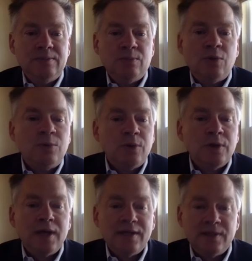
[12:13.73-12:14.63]
More work
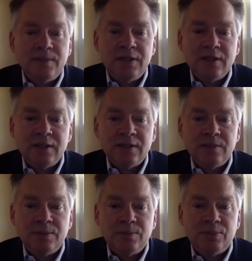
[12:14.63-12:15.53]
has to be done to
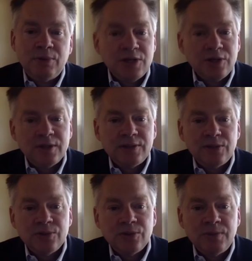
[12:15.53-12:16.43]
put pressure on
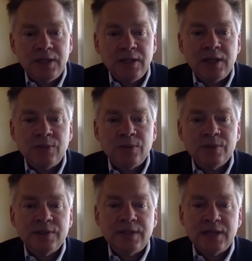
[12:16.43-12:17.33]
social media networks
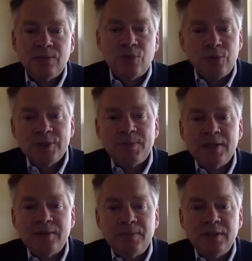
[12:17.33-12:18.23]
to take more
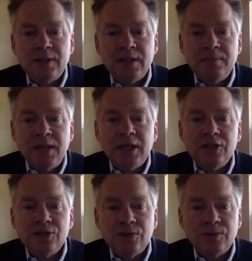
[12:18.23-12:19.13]
responsibility in making
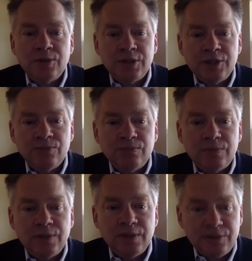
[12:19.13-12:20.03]
sure that
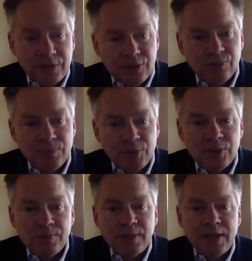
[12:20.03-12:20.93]

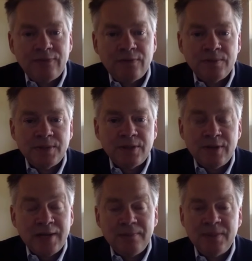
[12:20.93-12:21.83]
distribution platforms are
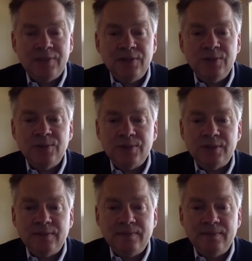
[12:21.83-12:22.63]
not misused.